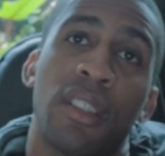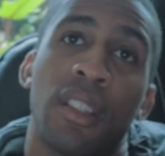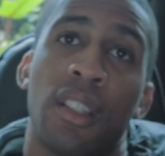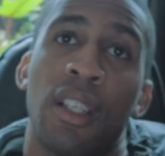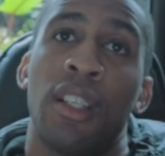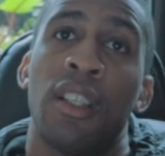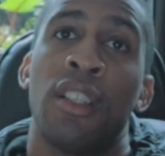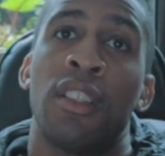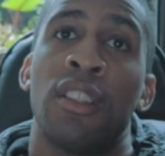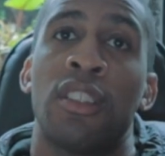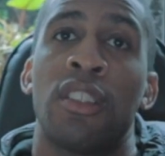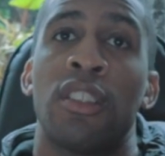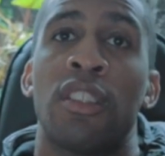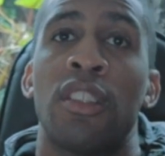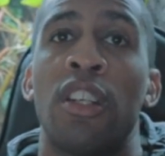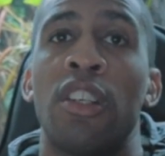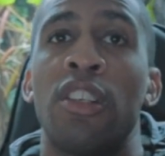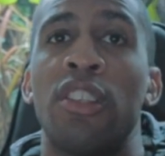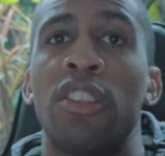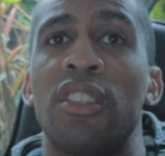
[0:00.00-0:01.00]
Today is
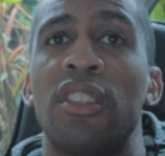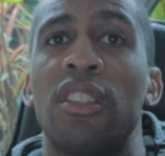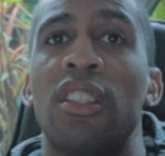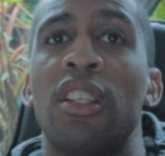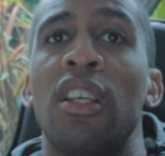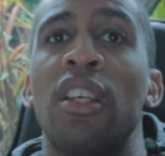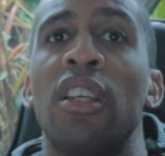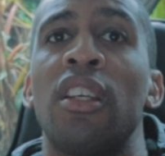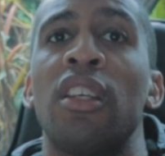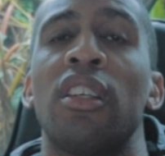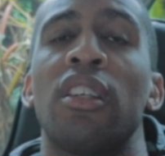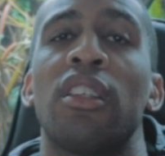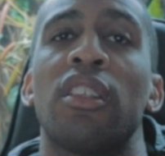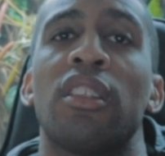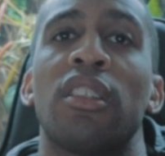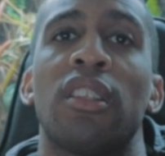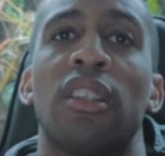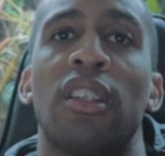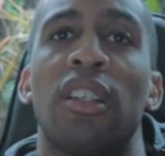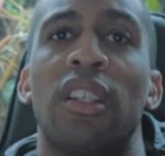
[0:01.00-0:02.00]
Thursday,
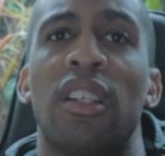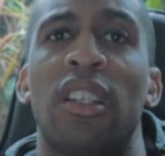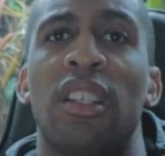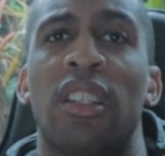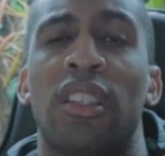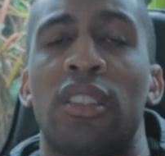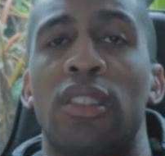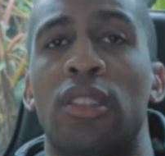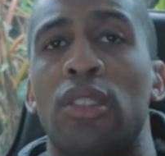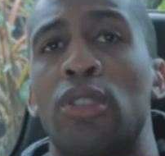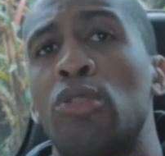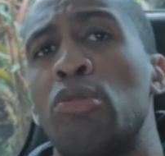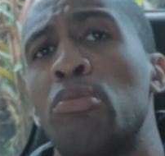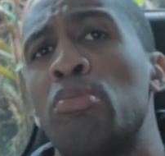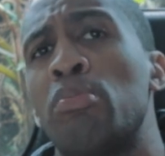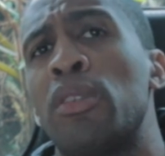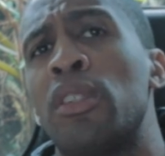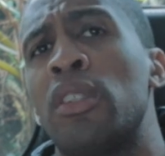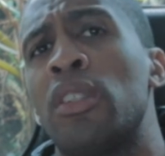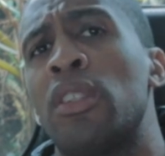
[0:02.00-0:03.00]

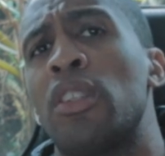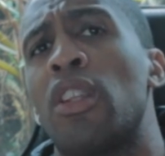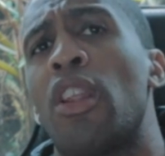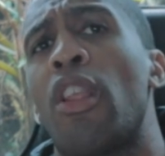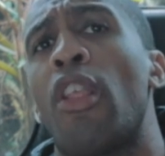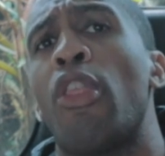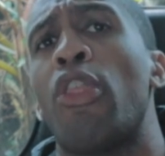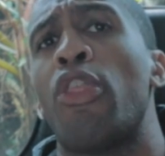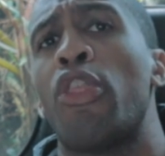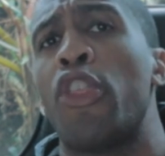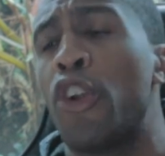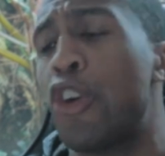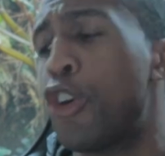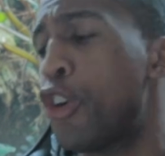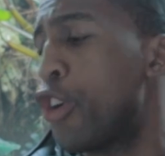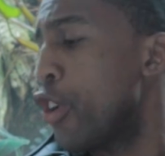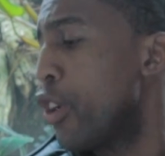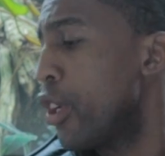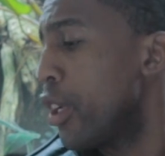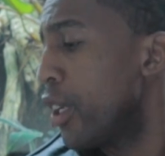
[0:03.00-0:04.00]
October
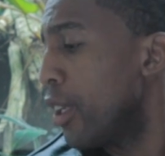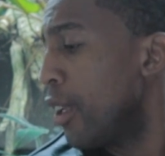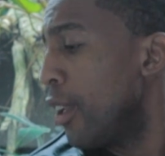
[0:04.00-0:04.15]
3rd.